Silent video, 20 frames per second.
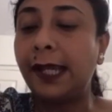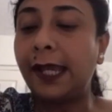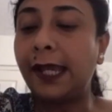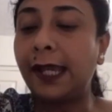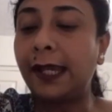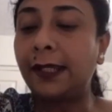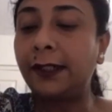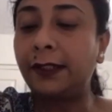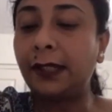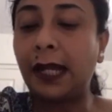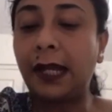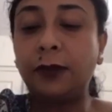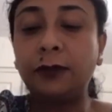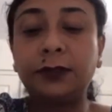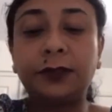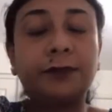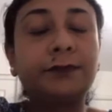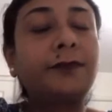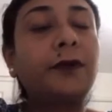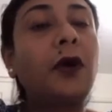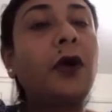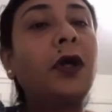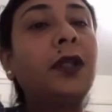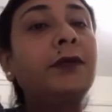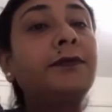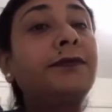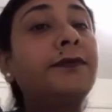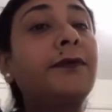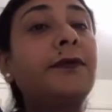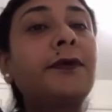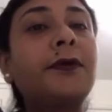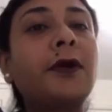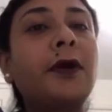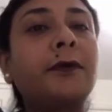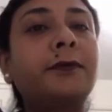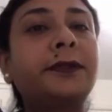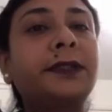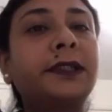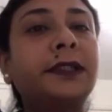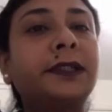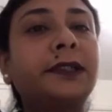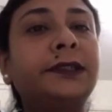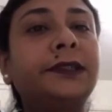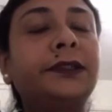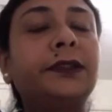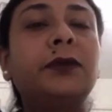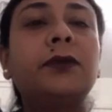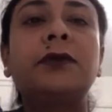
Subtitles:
And out of all 4 options,